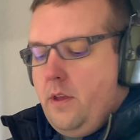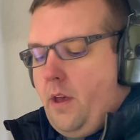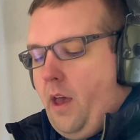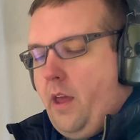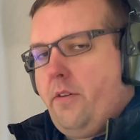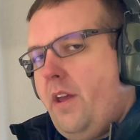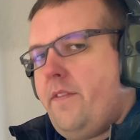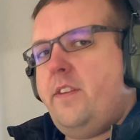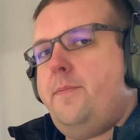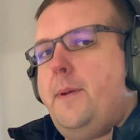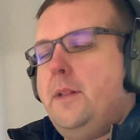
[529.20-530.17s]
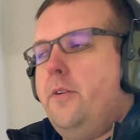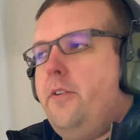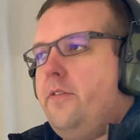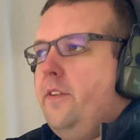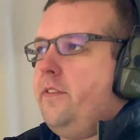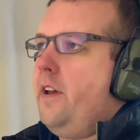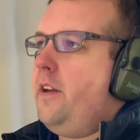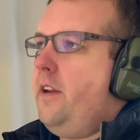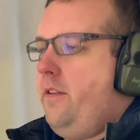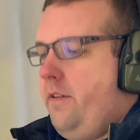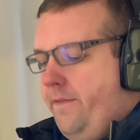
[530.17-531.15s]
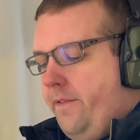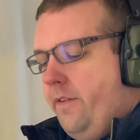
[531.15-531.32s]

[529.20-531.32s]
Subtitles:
I don't have any speed loaders for this gun either,